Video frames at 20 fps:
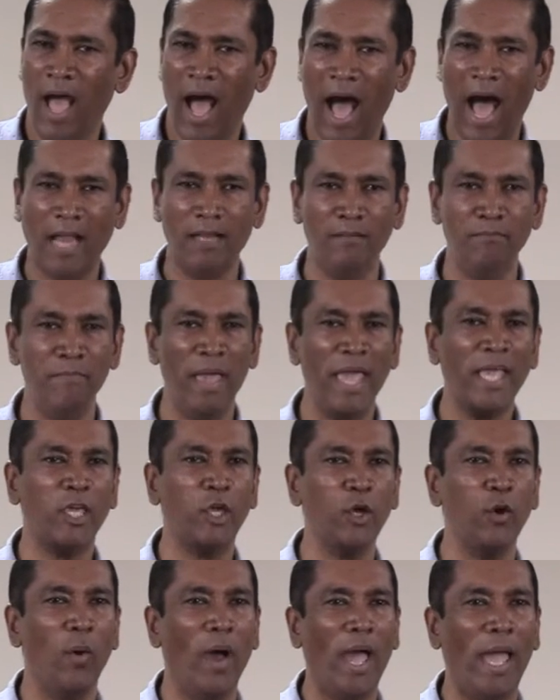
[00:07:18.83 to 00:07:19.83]
I'll make
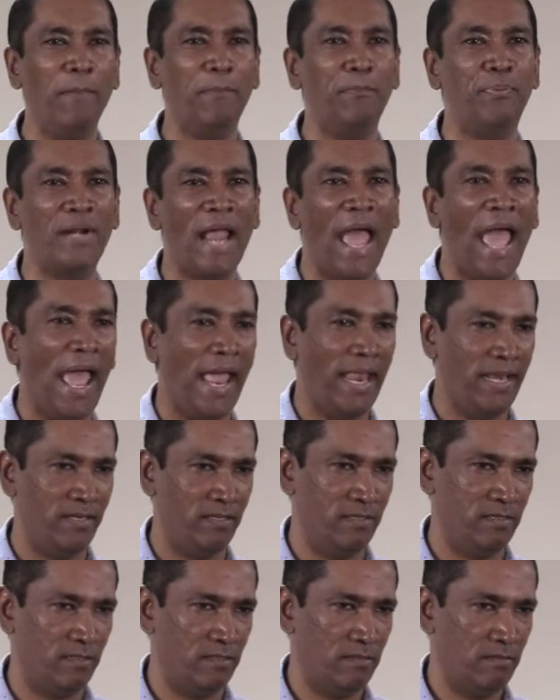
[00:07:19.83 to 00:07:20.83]
you a brand.